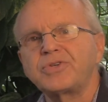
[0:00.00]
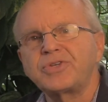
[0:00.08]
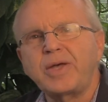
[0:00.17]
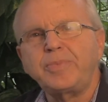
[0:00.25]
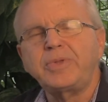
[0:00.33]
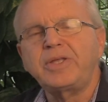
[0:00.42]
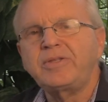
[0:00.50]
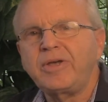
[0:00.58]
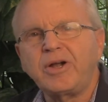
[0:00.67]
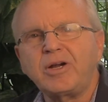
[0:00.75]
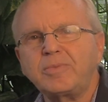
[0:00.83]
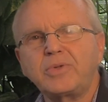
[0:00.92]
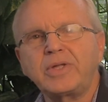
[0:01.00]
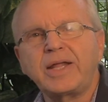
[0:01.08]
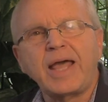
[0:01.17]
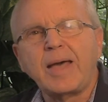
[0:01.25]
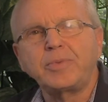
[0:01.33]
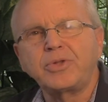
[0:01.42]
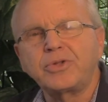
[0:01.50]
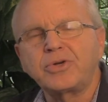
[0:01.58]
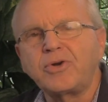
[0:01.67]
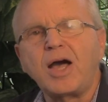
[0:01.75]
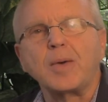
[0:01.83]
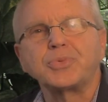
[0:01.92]
something terrible had happened to the
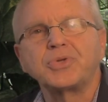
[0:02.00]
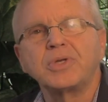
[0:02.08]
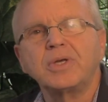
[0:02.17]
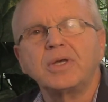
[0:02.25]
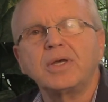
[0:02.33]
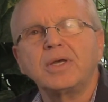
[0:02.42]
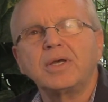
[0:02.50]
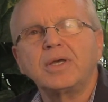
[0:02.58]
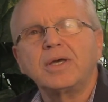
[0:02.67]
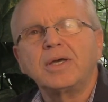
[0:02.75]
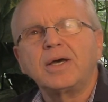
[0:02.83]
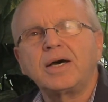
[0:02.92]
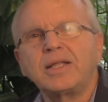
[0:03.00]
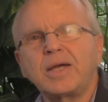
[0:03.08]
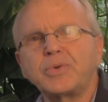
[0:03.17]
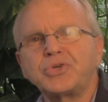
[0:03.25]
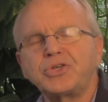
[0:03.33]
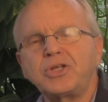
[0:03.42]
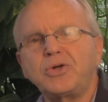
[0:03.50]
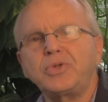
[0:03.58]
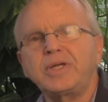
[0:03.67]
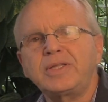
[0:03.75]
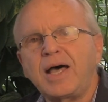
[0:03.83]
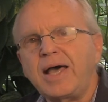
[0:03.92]
crops. They were
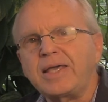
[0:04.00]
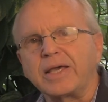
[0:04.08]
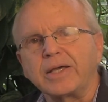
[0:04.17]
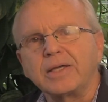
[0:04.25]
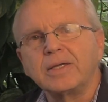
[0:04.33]
slowly dying.